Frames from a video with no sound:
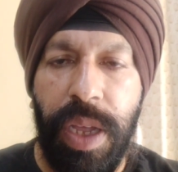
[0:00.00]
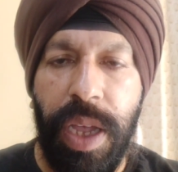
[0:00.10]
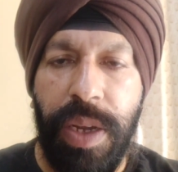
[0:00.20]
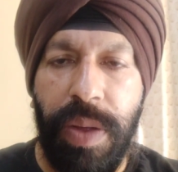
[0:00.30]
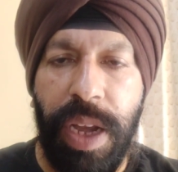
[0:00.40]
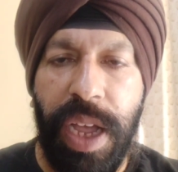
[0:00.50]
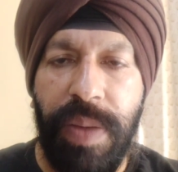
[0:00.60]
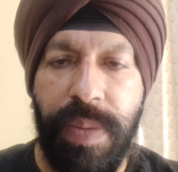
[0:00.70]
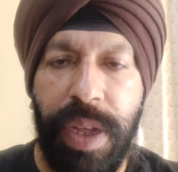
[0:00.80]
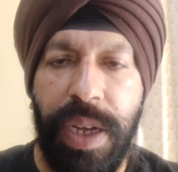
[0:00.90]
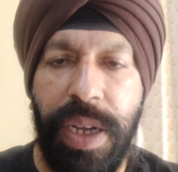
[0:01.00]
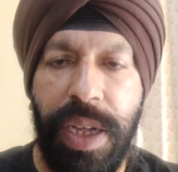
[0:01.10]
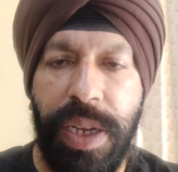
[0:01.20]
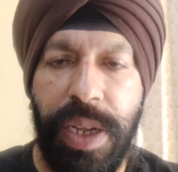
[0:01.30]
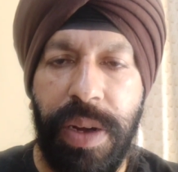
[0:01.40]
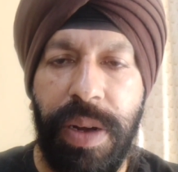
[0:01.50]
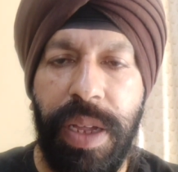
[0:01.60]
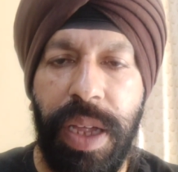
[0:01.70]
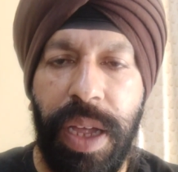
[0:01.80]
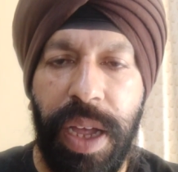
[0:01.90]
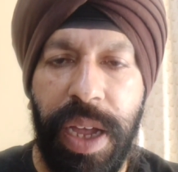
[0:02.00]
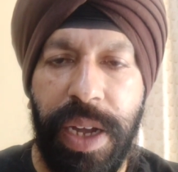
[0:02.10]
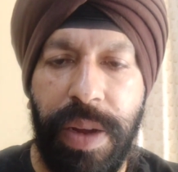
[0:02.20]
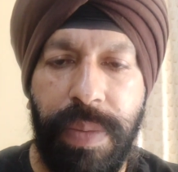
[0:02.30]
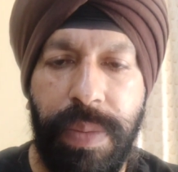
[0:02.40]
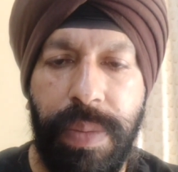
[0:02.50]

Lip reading: in your life and career ahead.